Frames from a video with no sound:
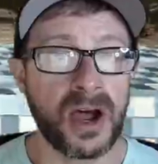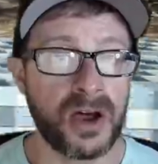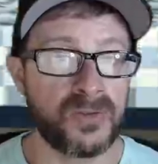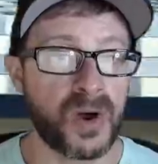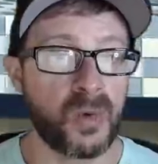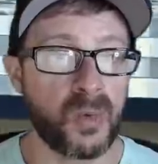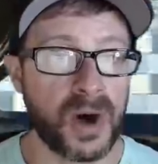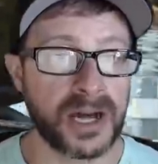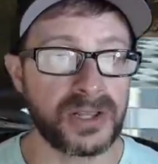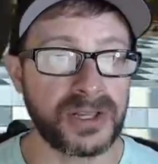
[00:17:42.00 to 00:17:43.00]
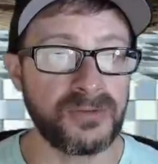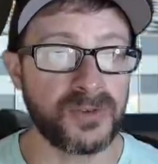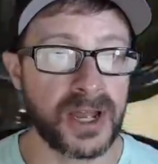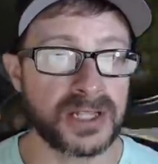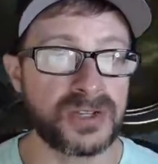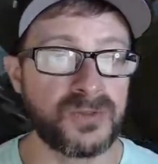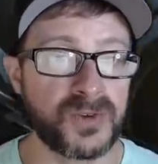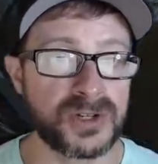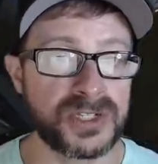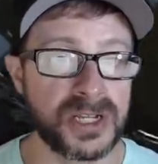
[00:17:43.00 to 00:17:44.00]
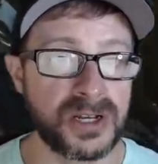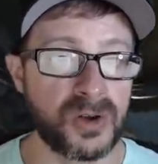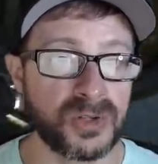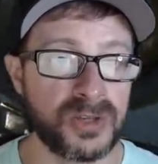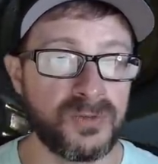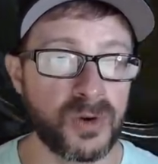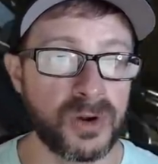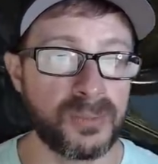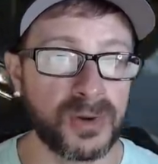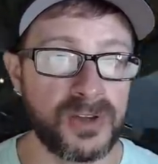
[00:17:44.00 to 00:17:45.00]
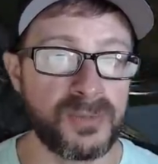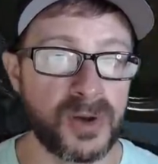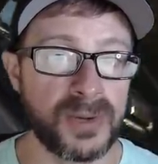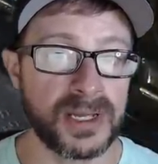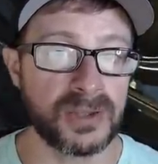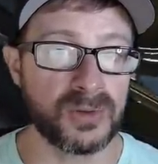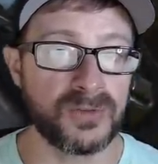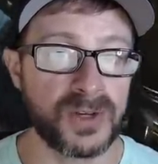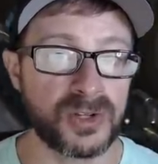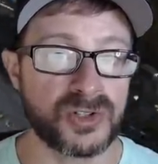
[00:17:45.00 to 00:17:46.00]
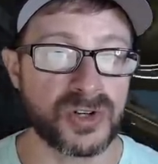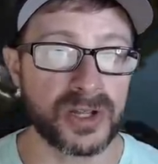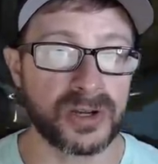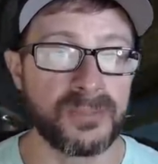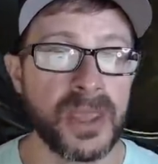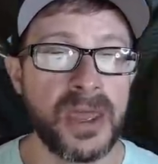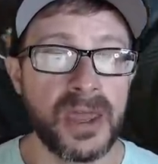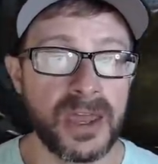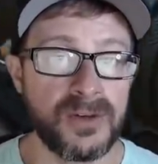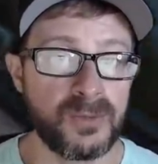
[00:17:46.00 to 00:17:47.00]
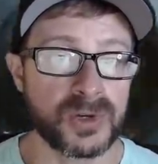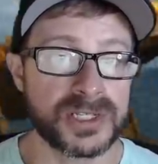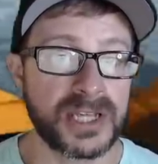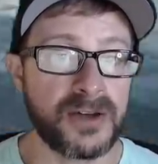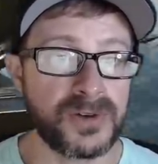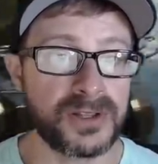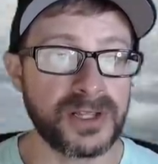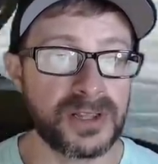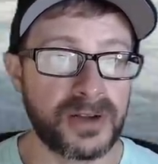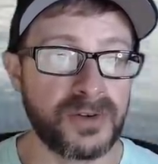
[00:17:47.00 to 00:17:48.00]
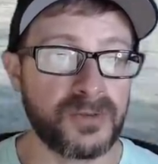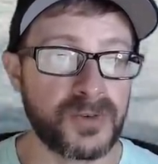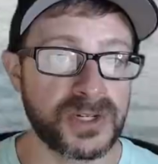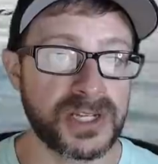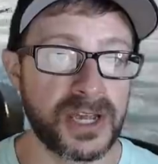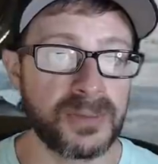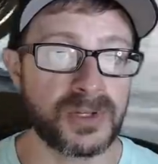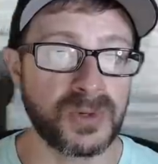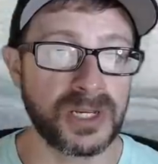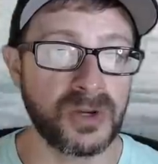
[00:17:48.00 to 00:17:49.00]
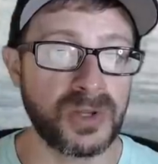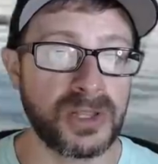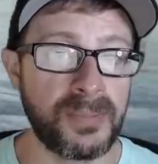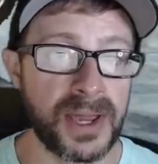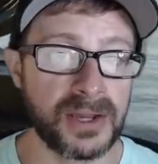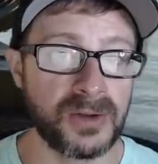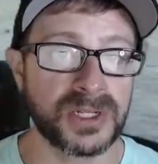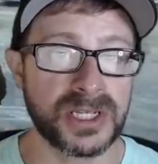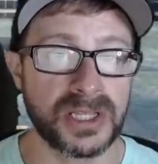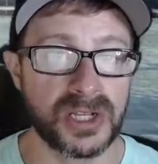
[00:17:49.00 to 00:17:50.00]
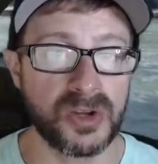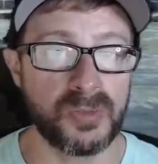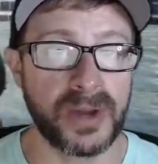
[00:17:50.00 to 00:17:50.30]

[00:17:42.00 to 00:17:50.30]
of waddling friends first seen only for a brief moment in the reveal trailer. It was definitely love at first sight between you and the penguins in the new